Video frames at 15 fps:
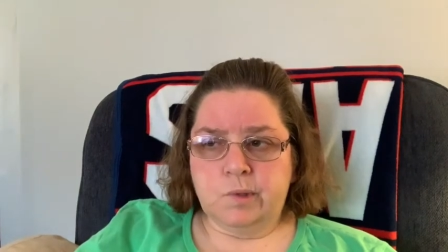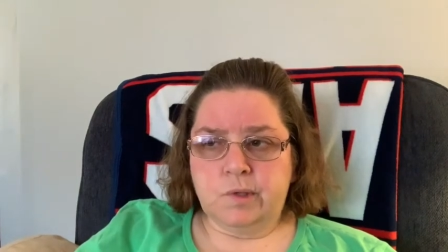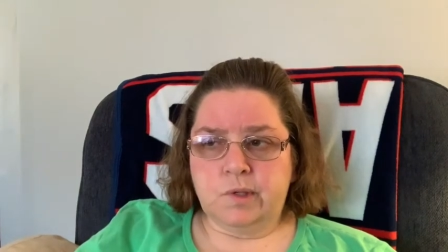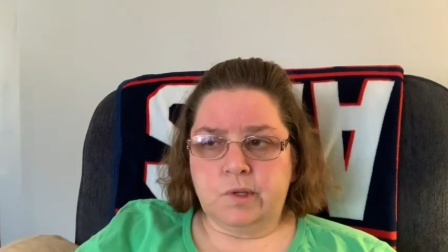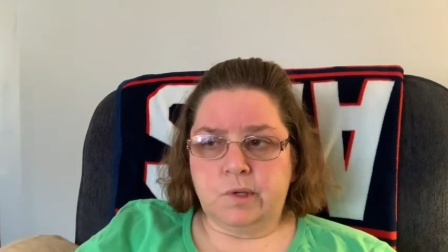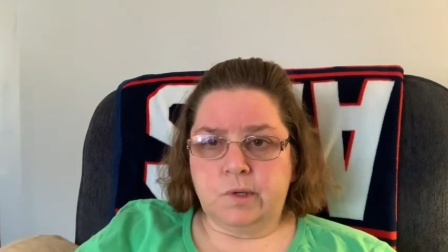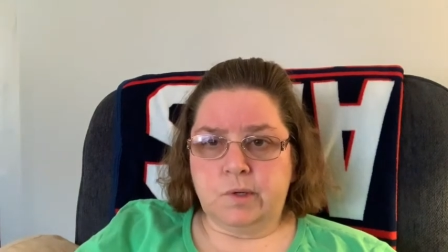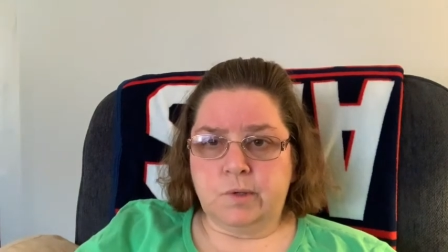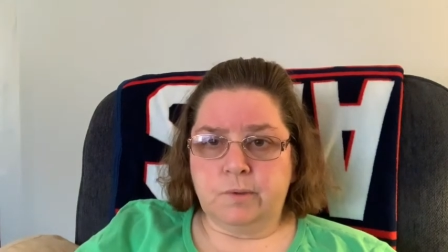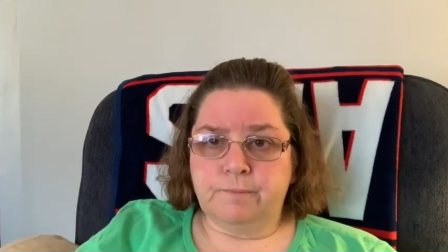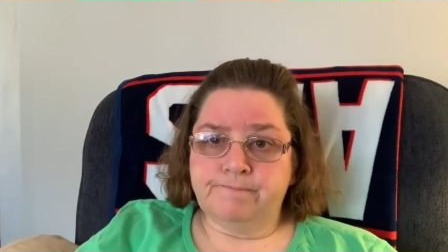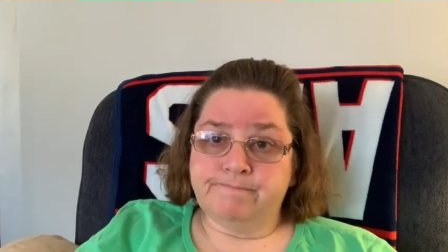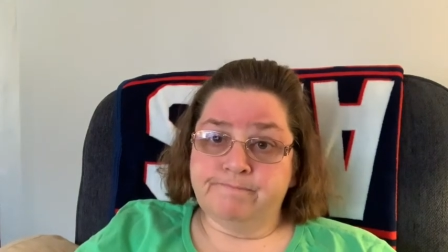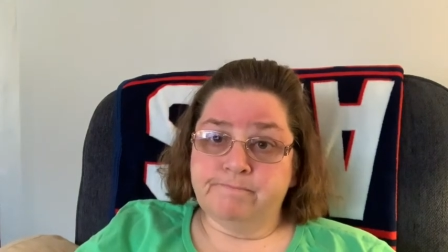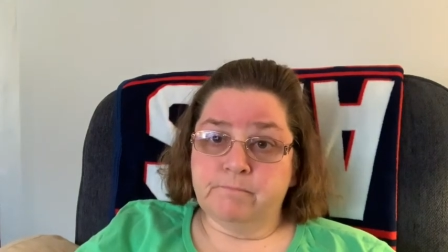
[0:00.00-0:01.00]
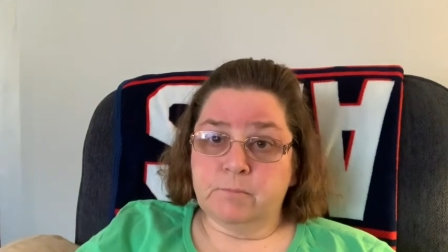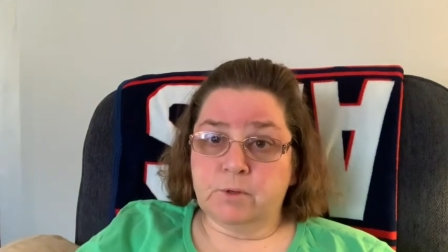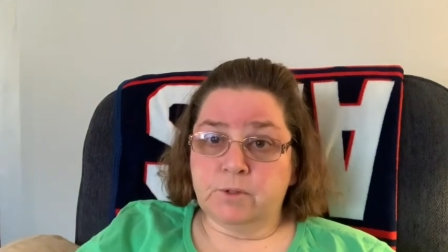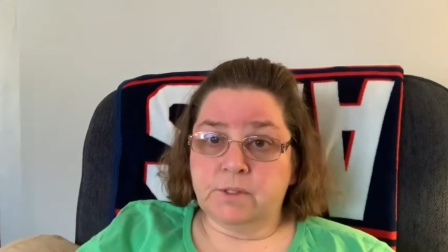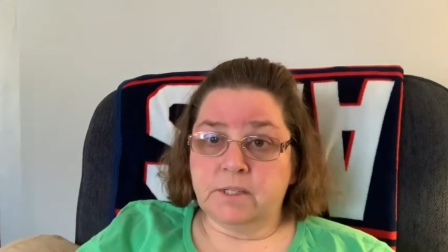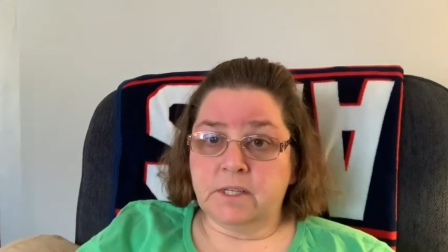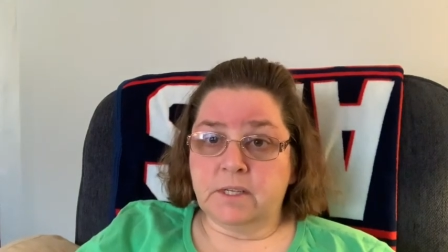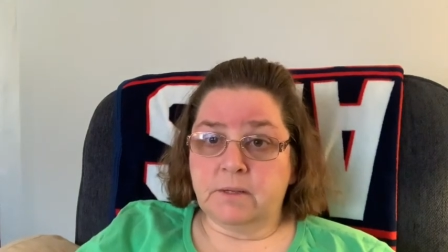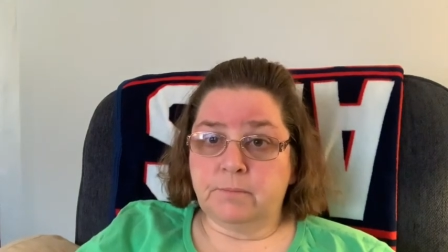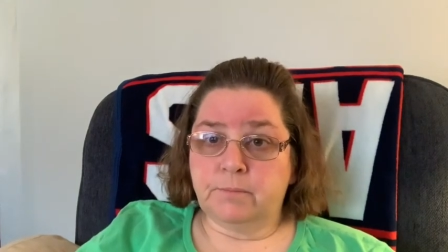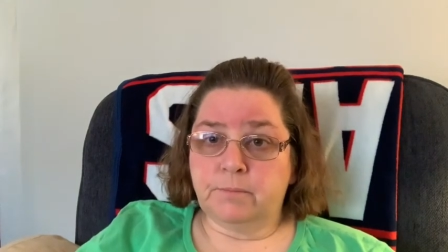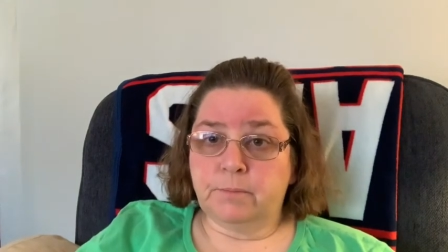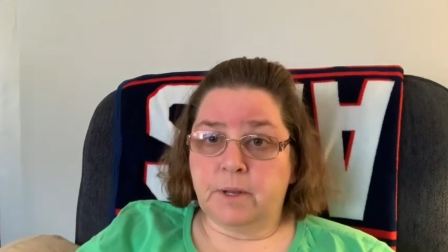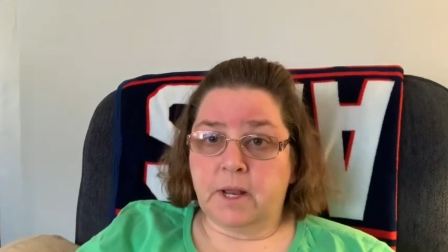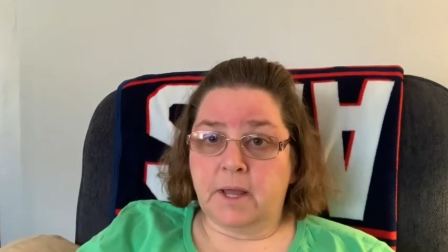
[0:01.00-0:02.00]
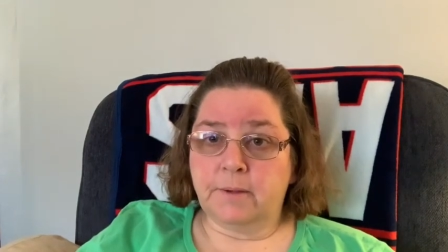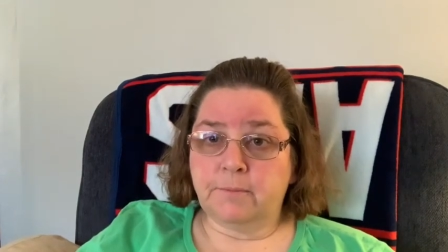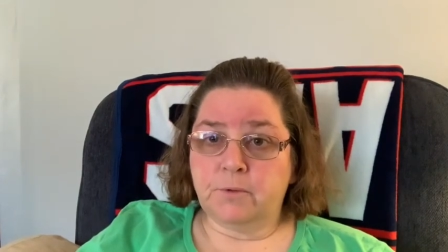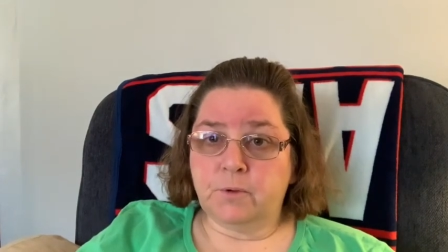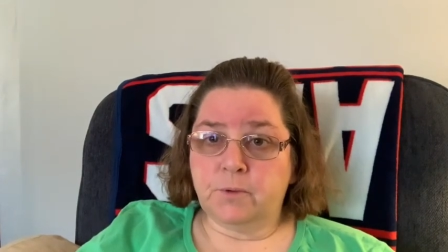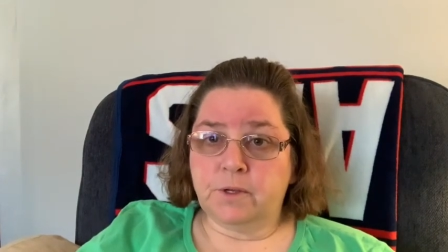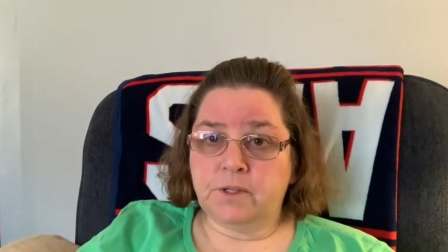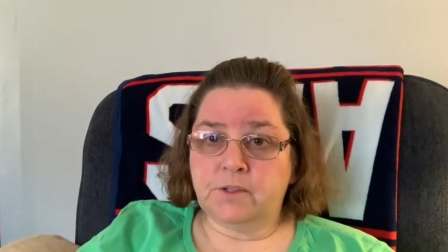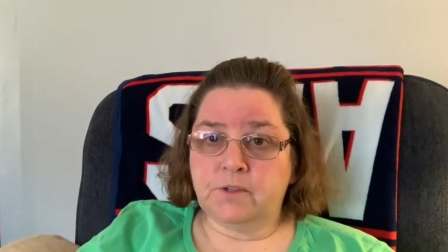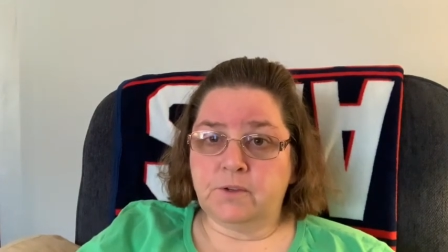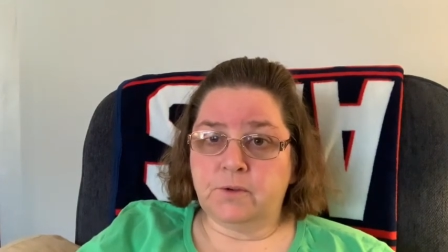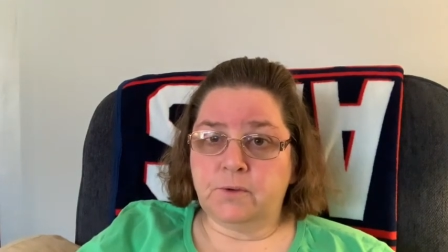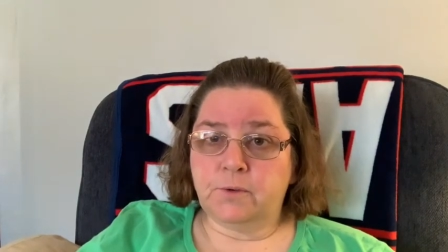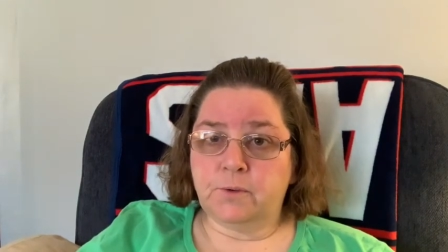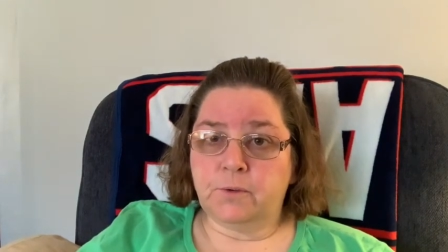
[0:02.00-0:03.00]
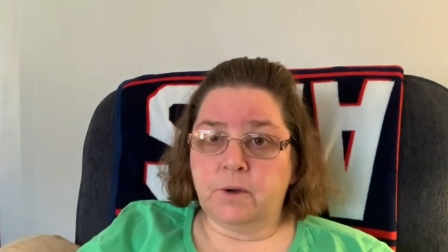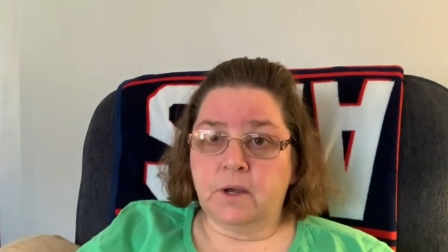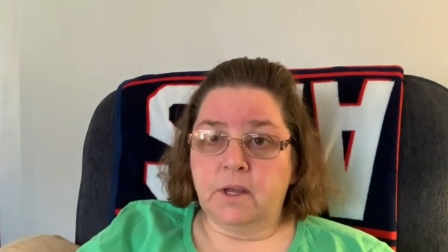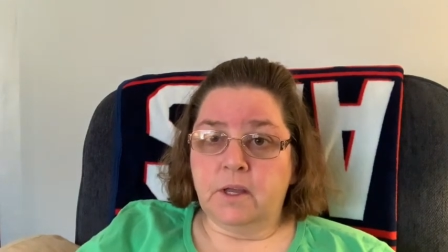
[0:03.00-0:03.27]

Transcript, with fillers: So we'll see. But I'm going to,